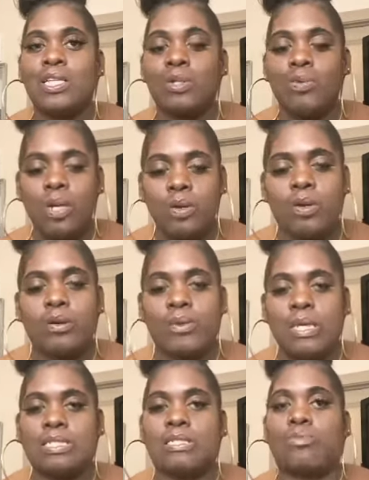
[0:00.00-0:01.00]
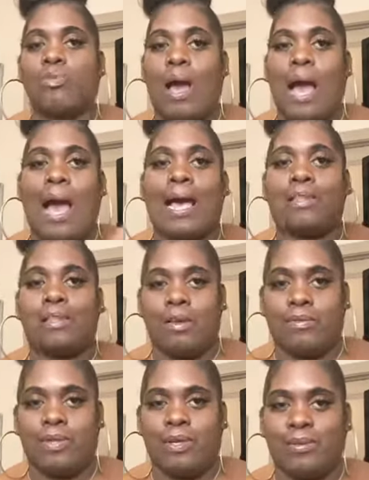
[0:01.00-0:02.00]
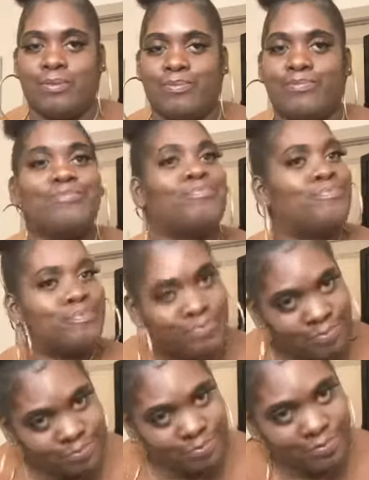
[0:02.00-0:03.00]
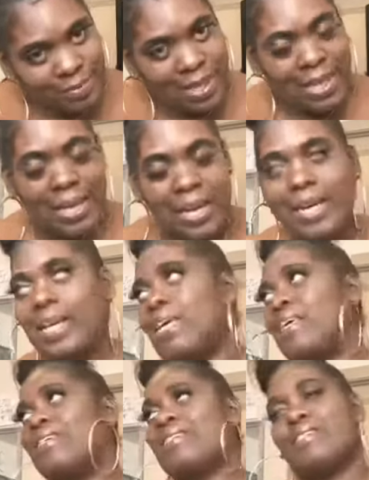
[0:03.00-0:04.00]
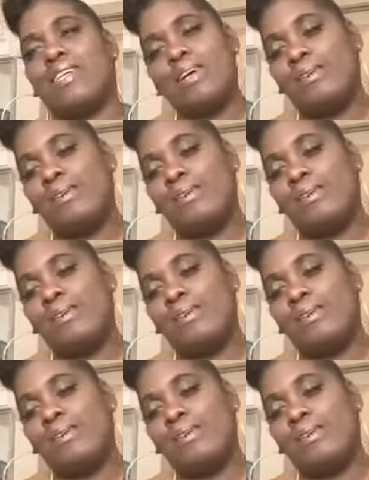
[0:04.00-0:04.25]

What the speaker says: 21 reasons why I love them. Yeah. So.